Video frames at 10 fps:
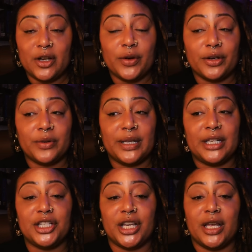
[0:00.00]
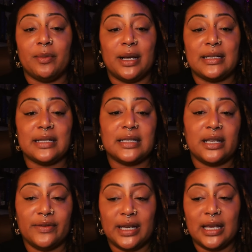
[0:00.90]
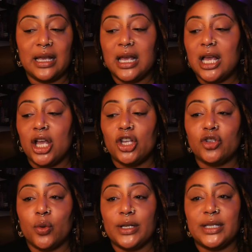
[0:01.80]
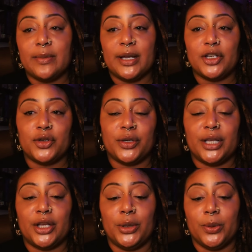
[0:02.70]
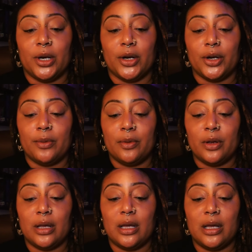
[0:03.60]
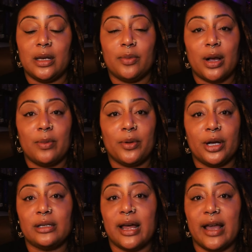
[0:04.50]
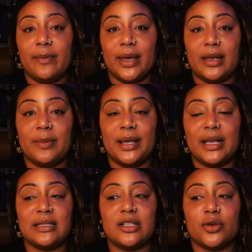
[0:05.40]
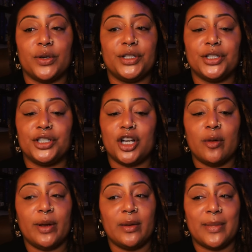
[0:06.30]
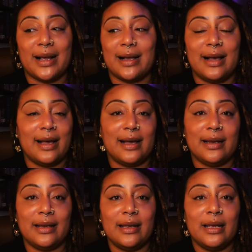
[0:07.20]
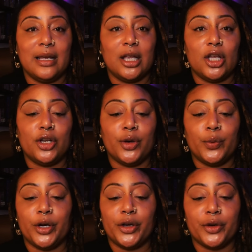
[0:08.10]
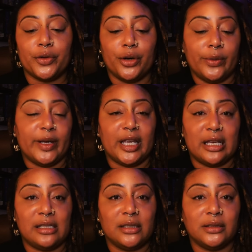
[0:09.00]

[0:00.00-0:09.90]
critical energy and positivity is going to make sure that you are in a proper alignment, because it's going to determine, my God, you know, where you're going.